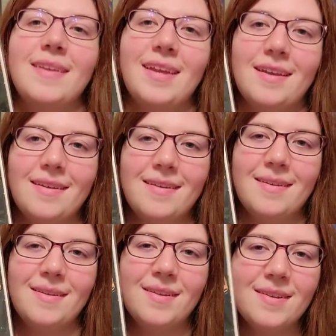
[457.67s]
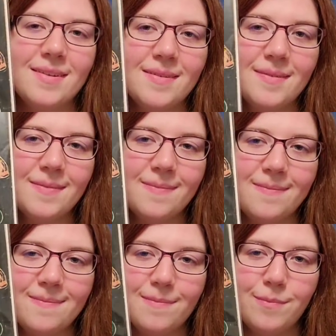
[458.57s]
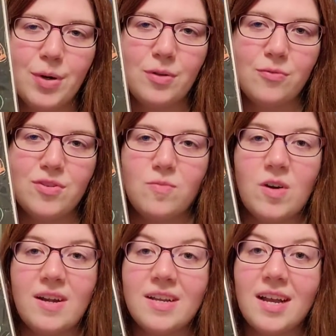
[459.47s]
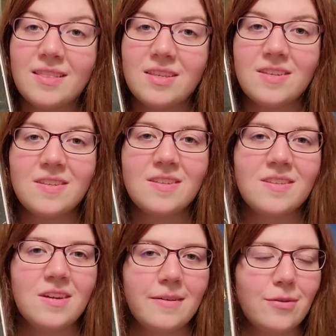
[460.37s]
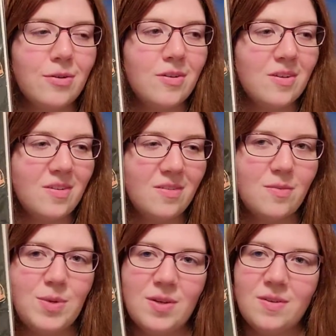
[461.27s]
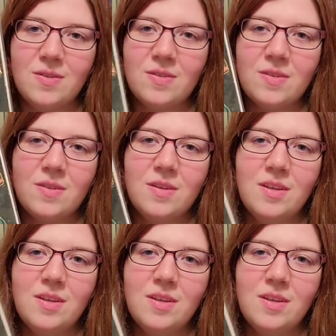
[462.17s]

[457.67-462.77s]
And part of the reason why I got this cover is because